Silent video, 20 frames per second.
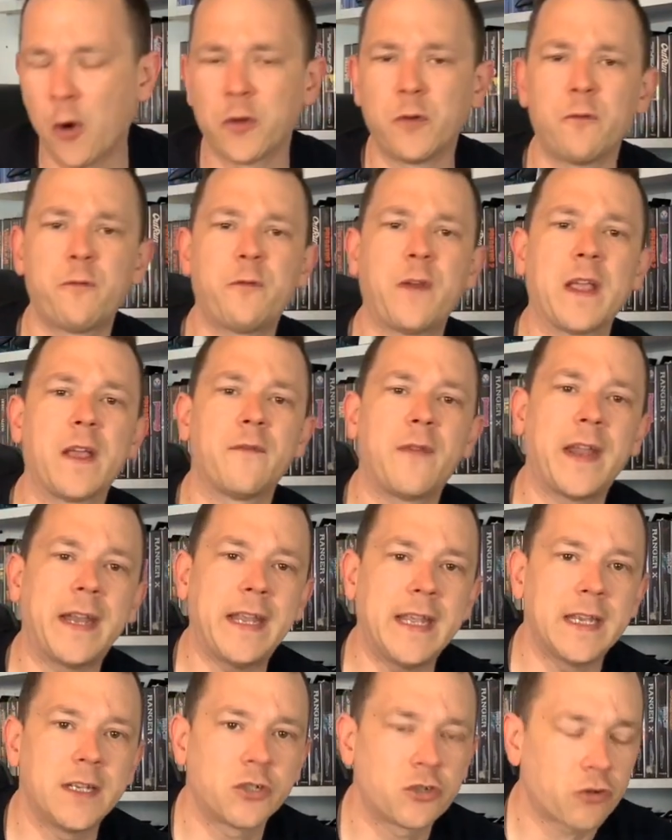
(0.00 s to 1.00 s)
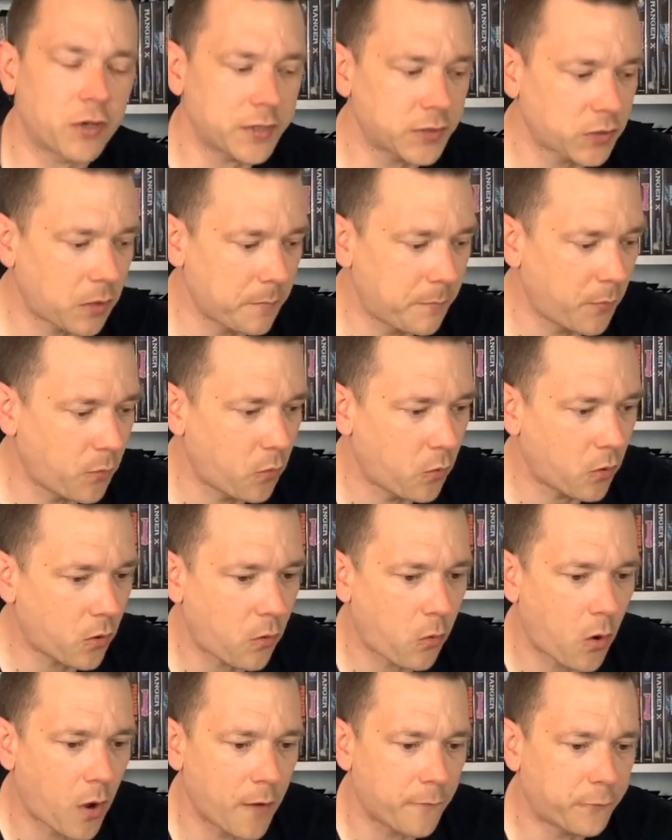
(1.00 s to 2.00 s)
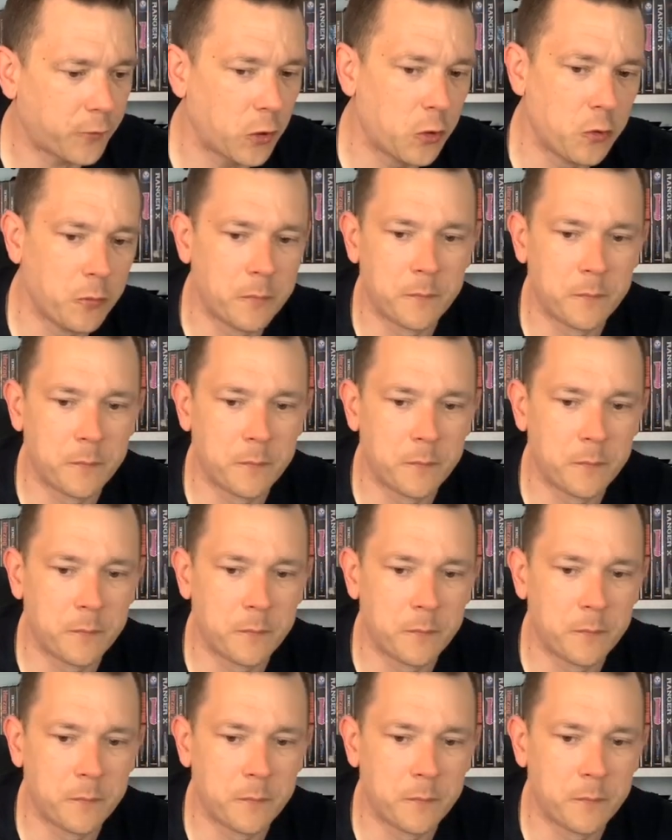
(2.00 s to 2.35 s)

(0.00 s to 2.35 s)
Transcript: thing of any interest, I bought quite a few